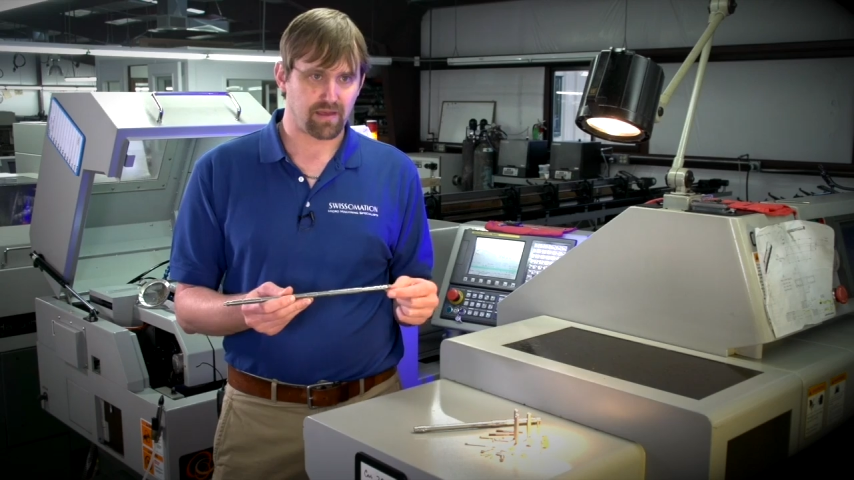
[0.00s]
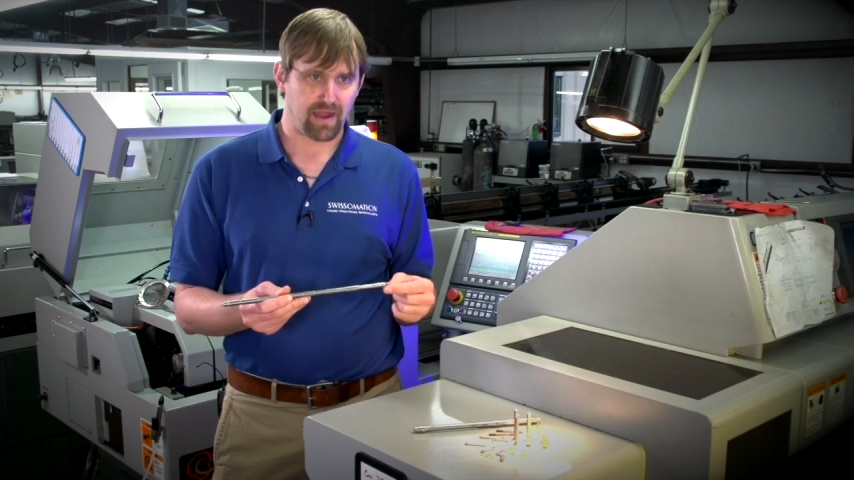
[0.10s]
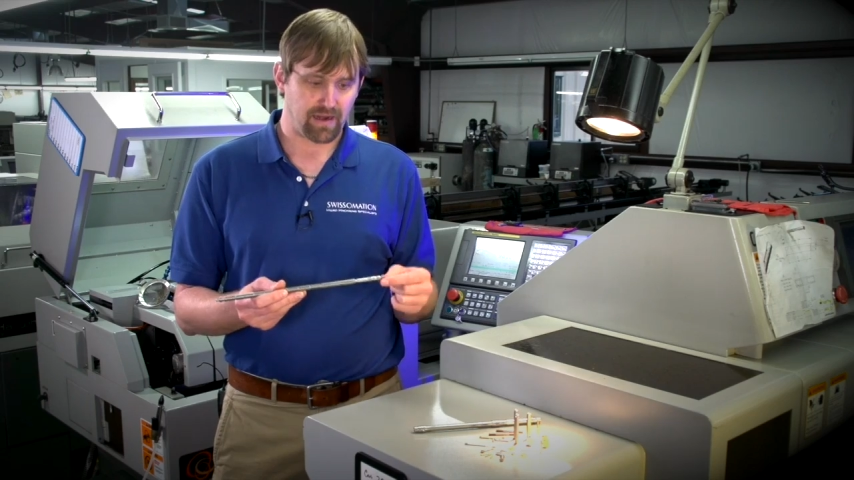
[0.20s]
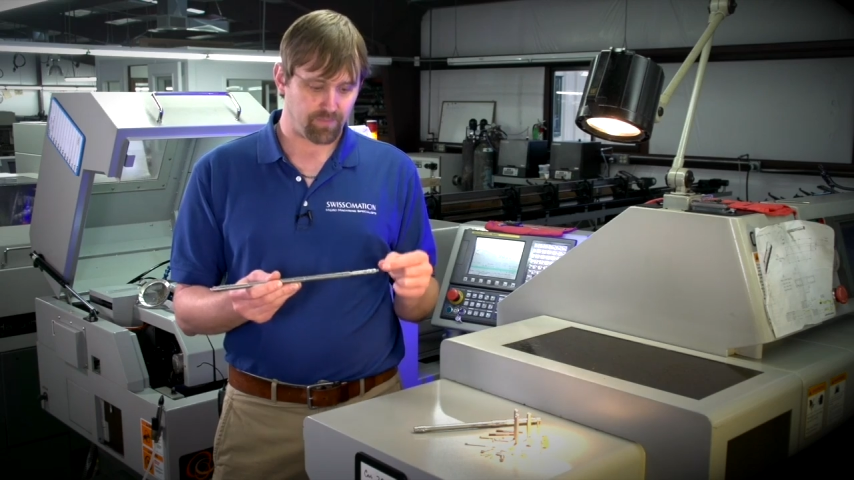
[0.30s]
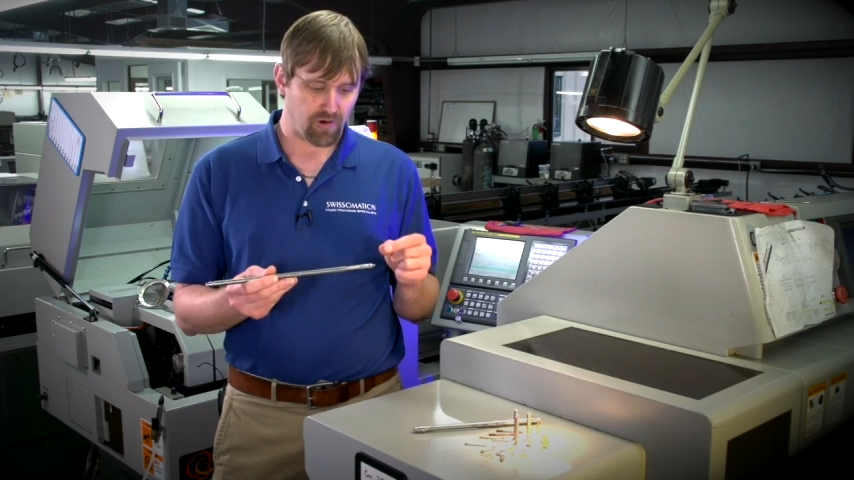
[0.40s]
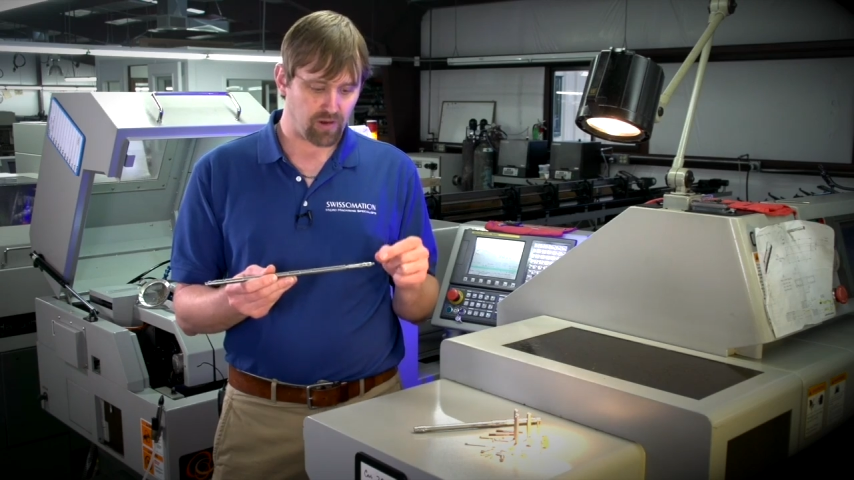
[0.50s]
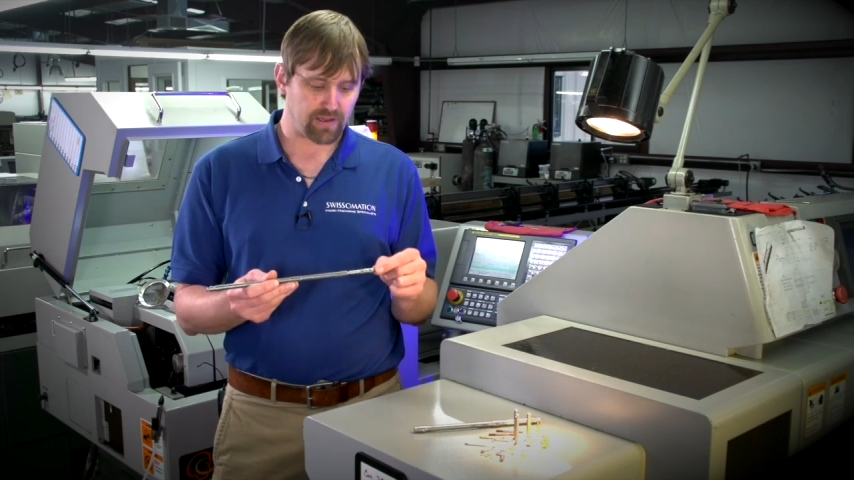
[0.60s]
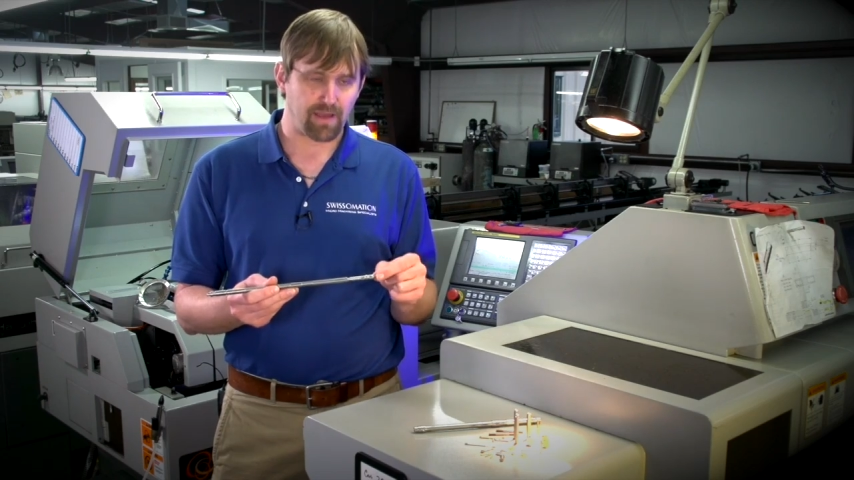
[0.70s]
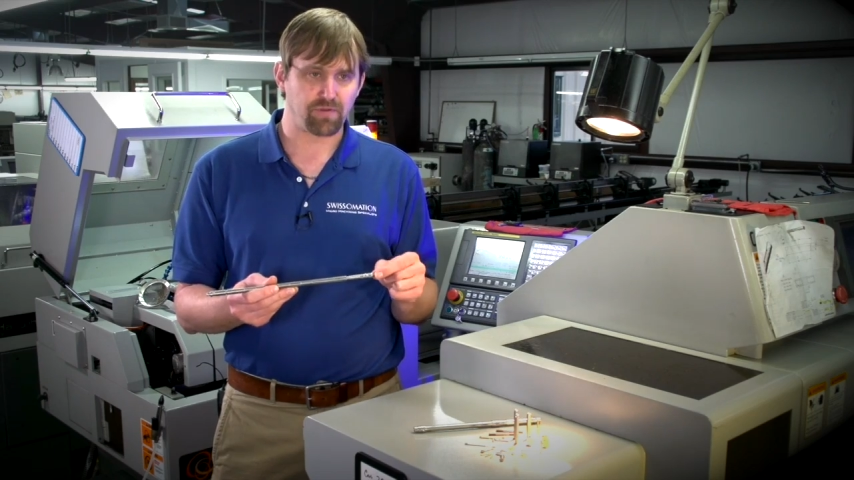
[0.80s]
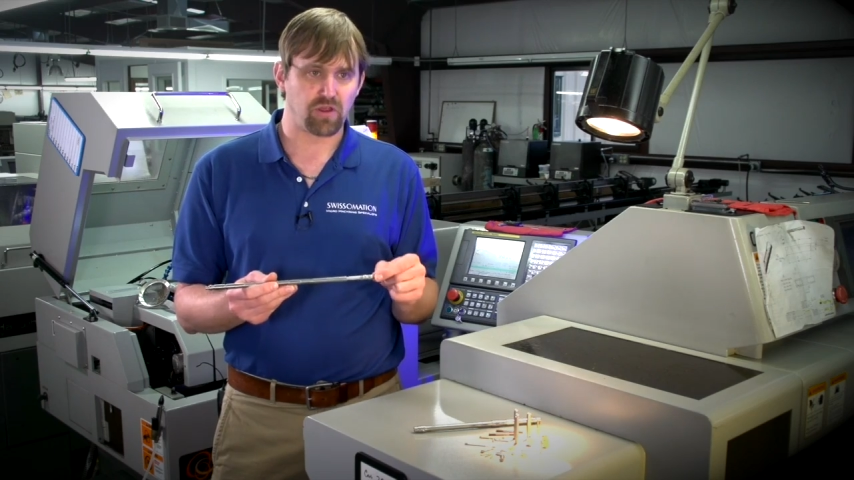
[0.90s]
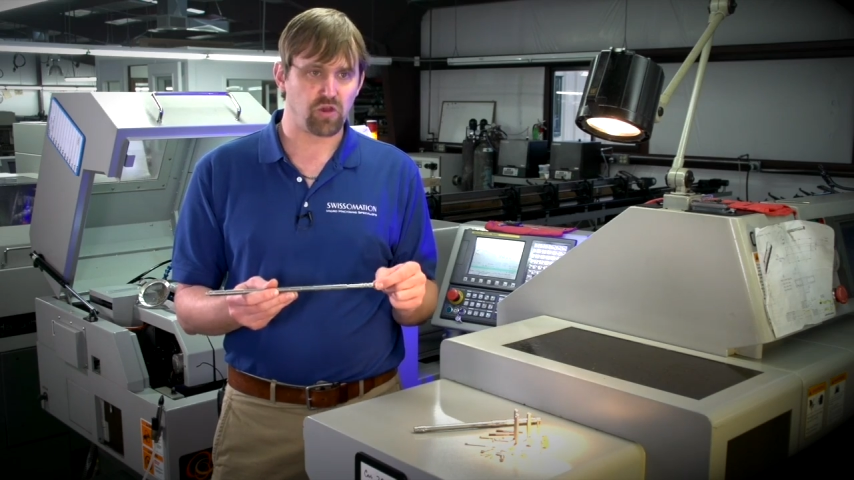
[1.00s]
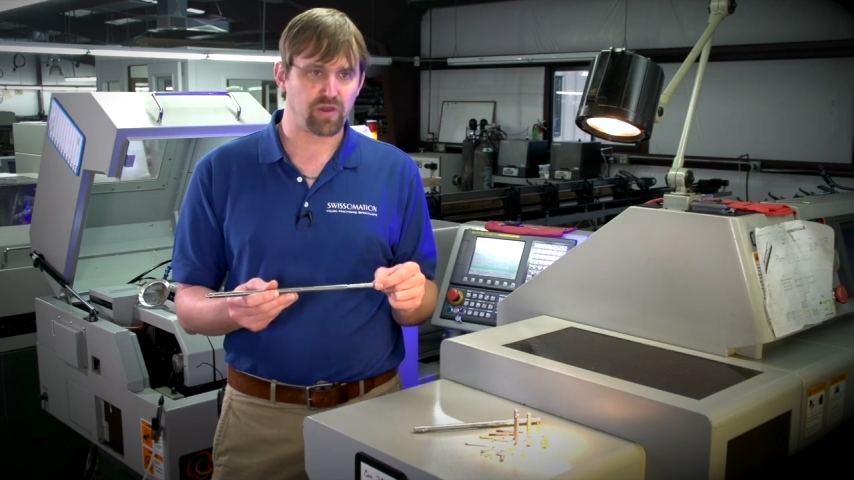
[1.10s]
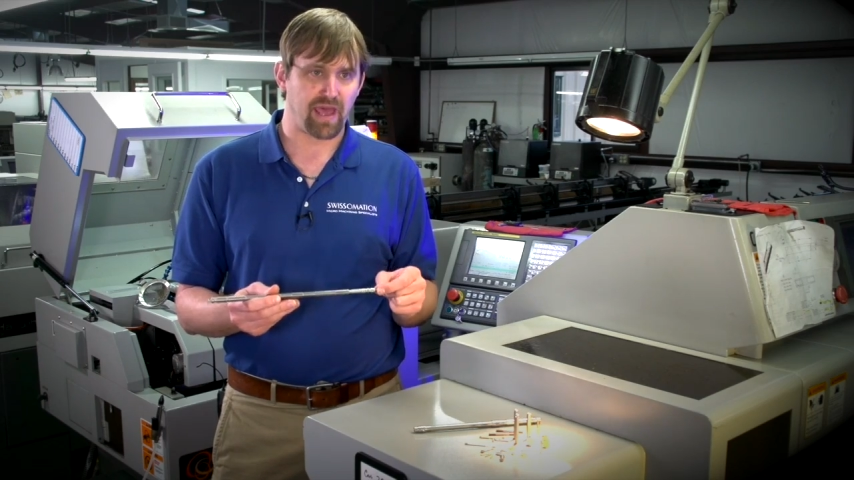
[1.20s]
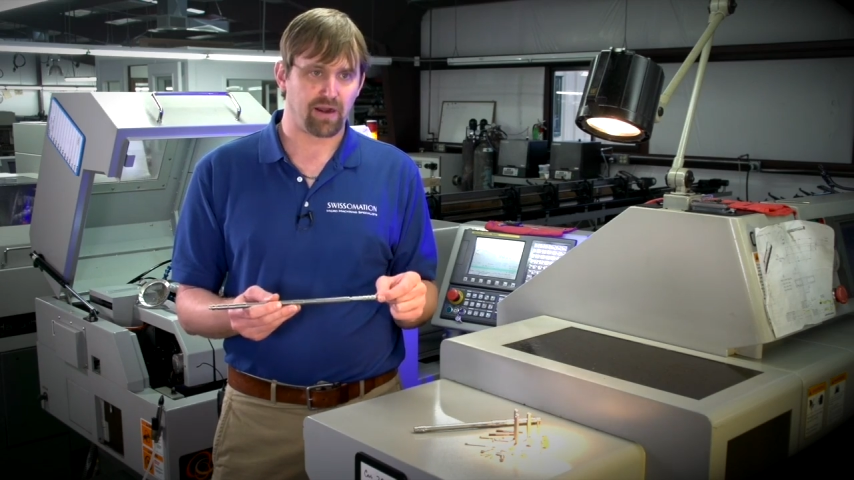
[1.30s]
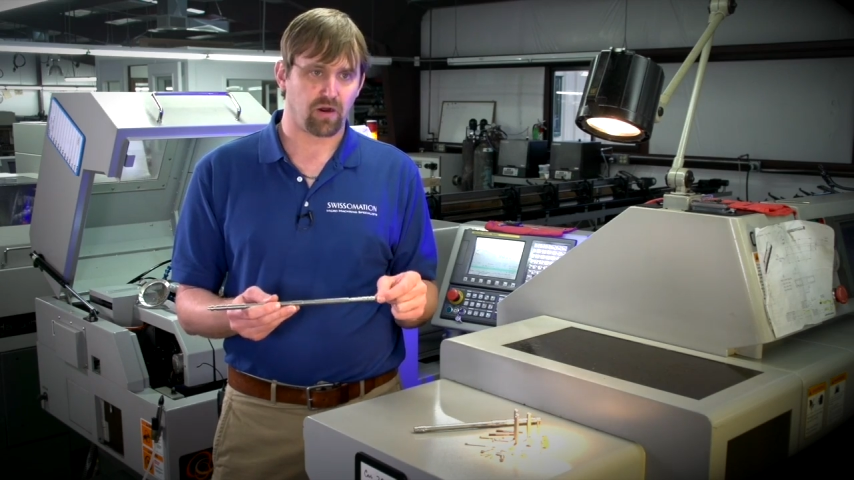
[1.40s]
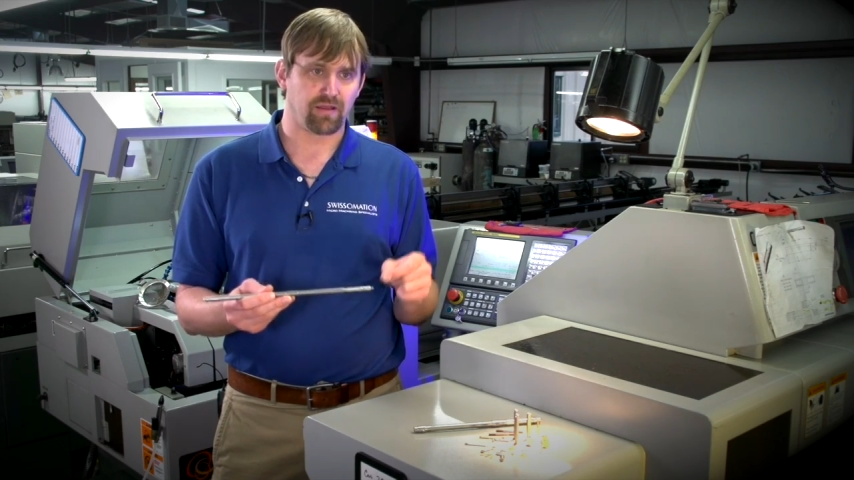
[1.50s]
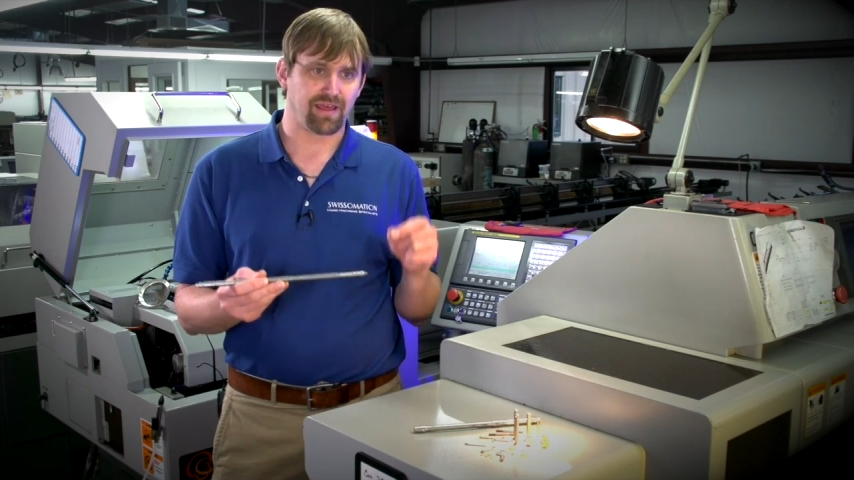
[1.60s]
and the prototypes that you get are